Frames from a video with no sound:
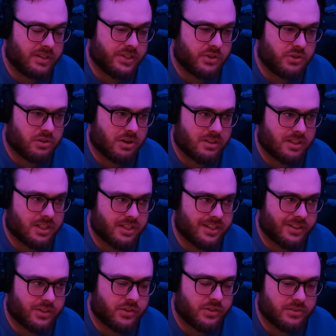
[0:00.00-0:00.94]
strong
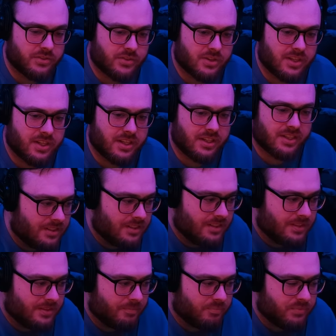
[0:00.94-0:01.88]
connections.
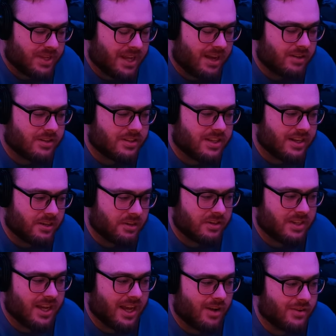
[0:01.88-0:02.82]
How is that?
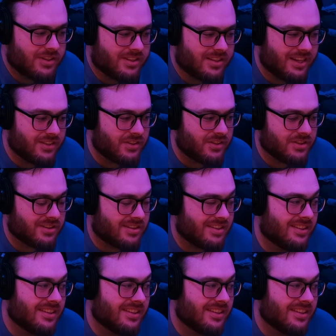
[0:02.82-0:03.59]
How is that just